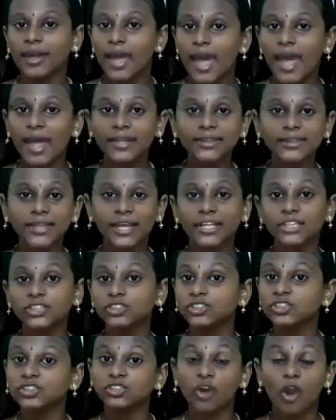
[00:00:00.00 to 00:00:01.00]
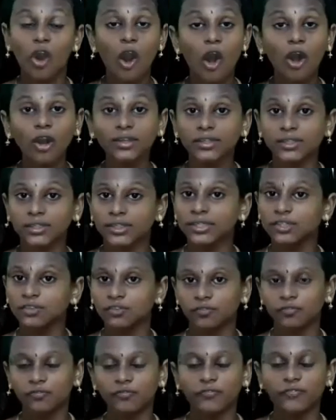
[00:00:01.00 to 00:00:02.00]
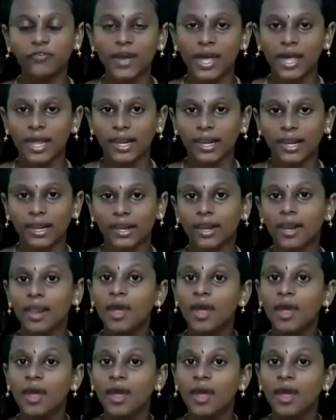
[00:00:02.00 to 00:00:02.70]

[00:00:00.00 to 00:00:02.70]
and then salt it well.